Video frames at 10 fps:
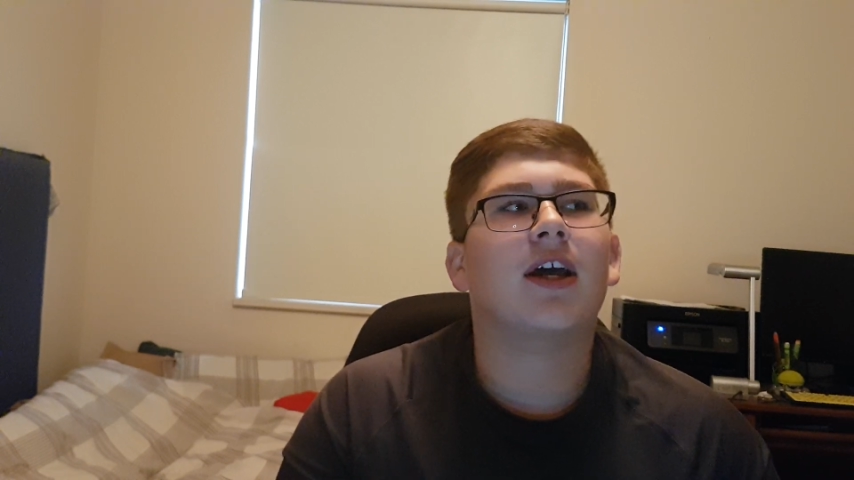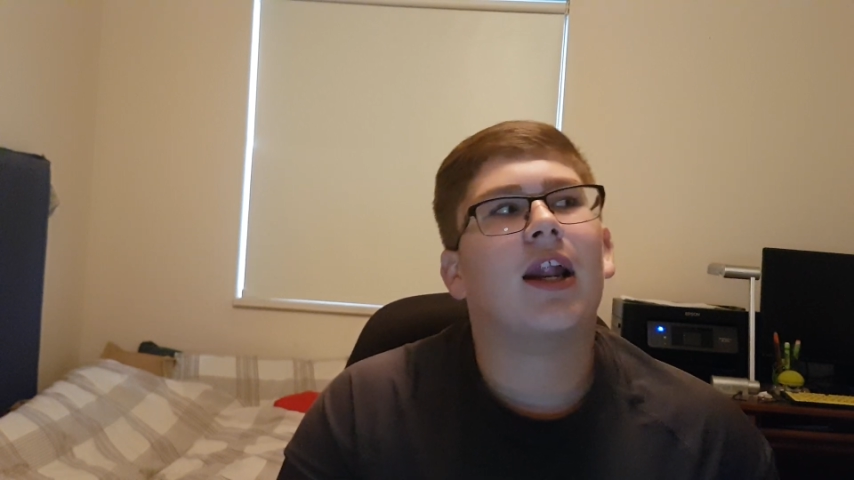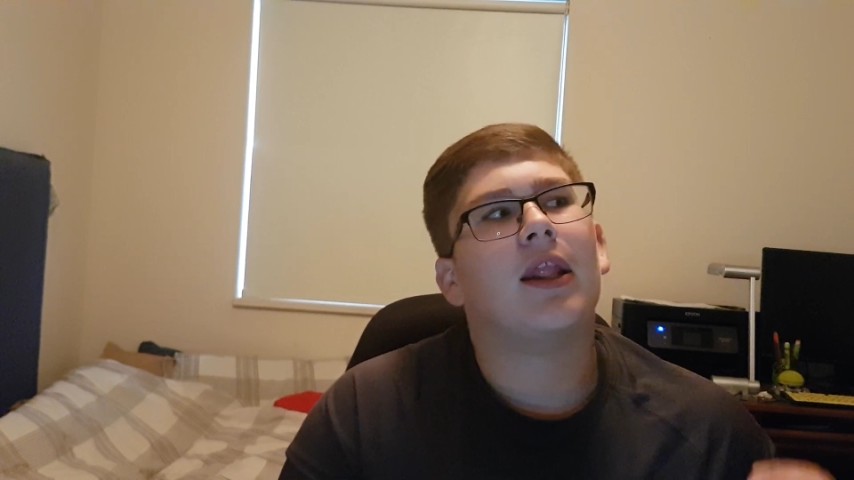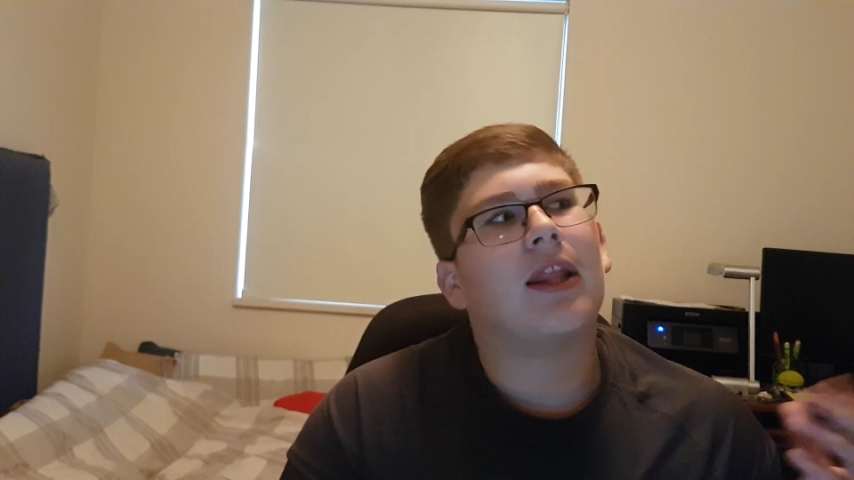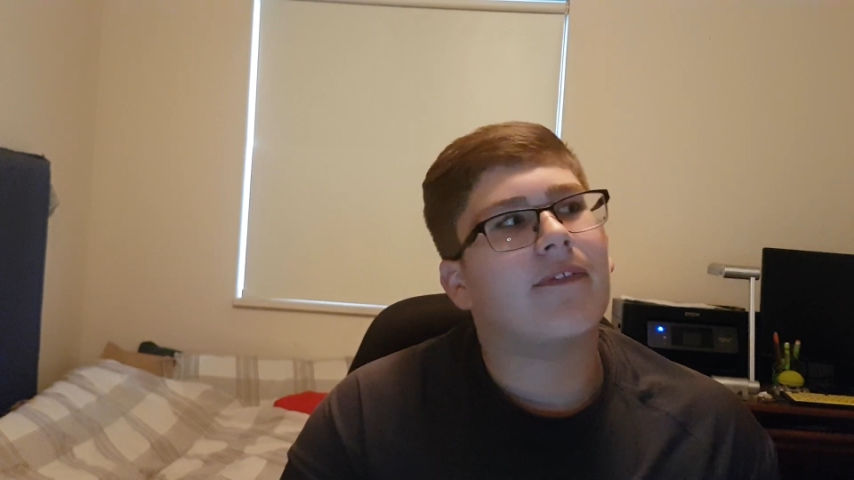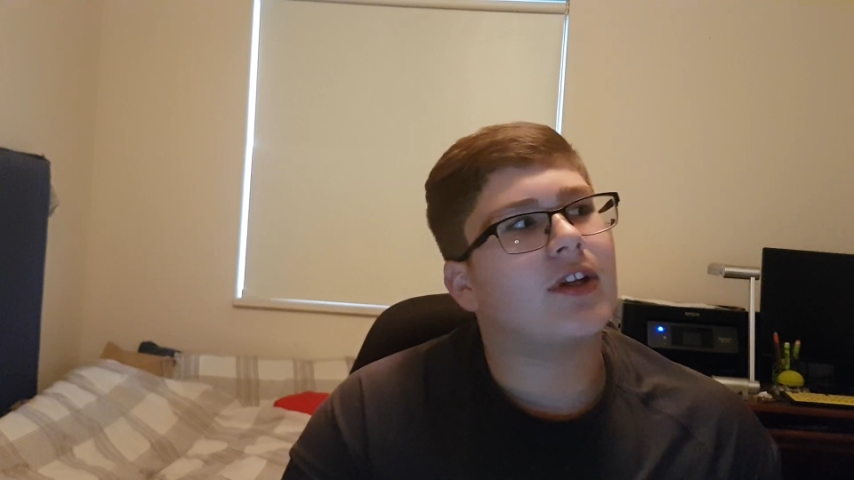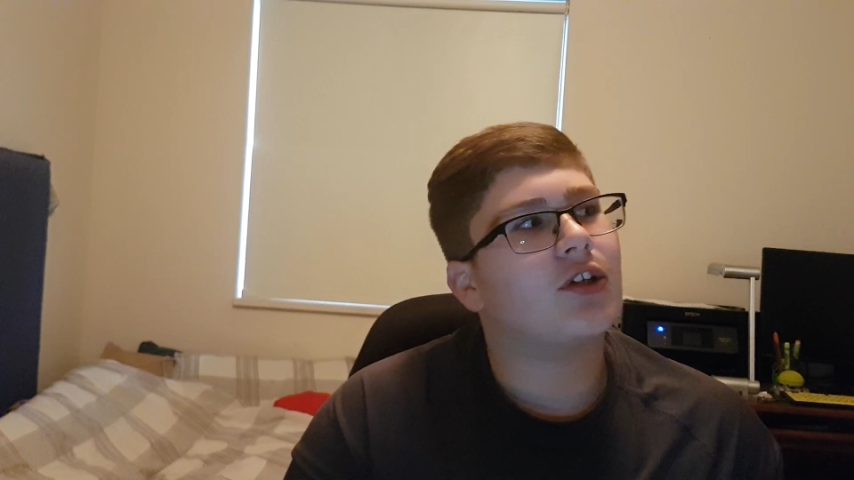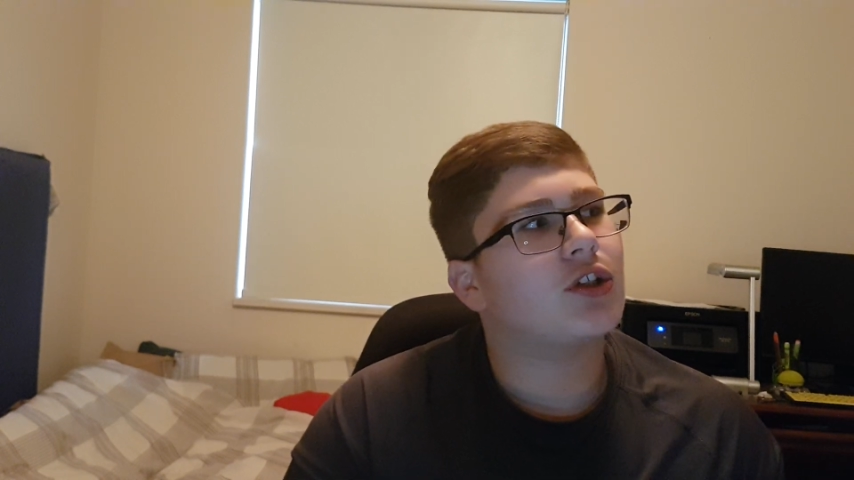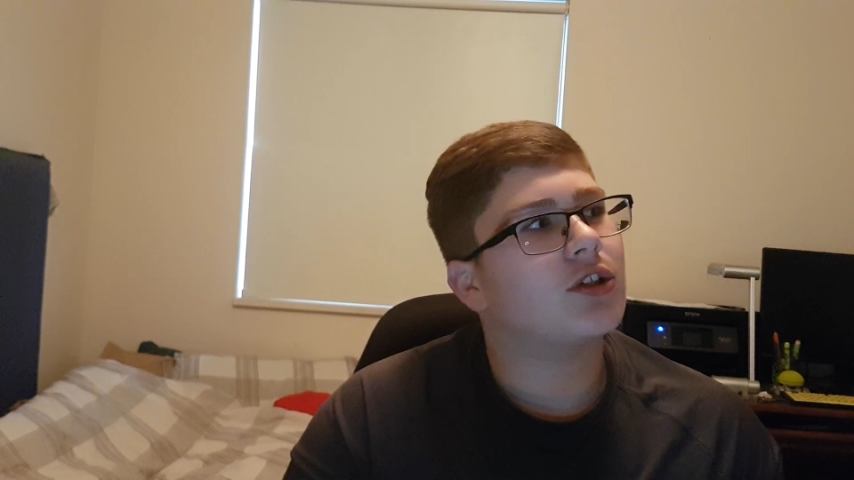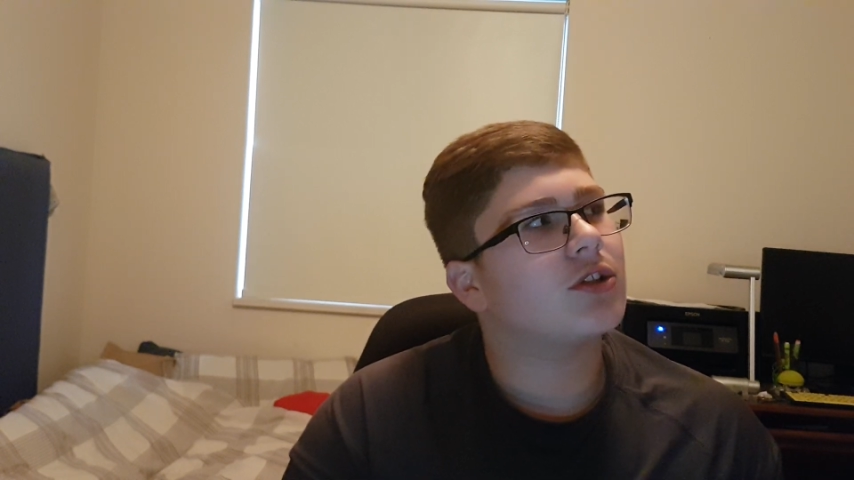and 11
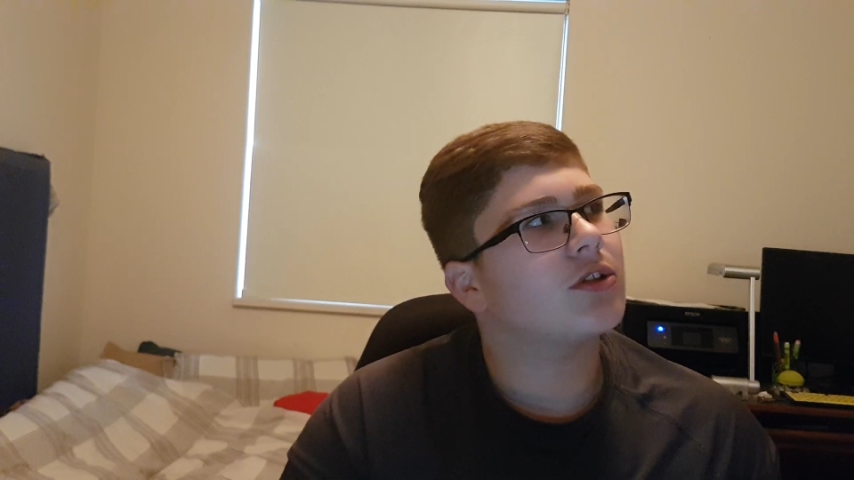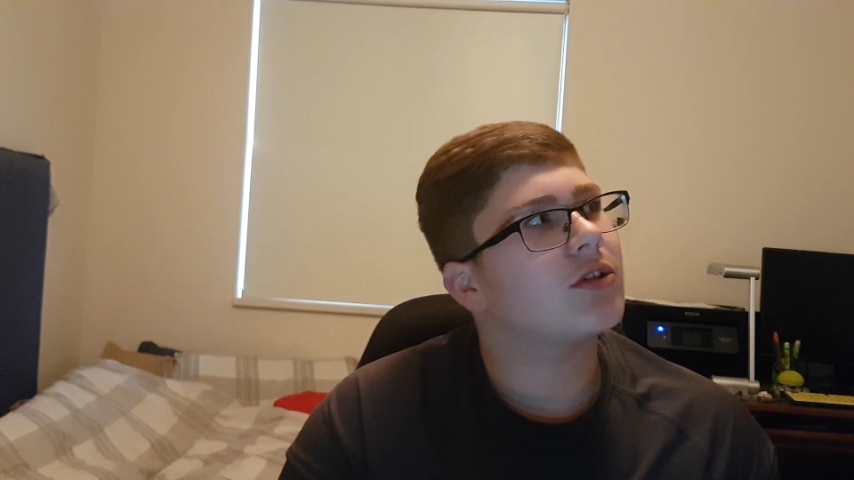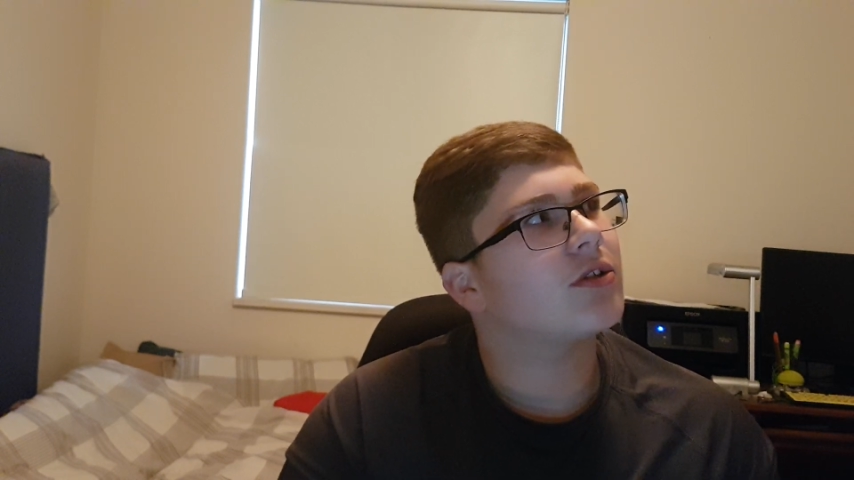inches.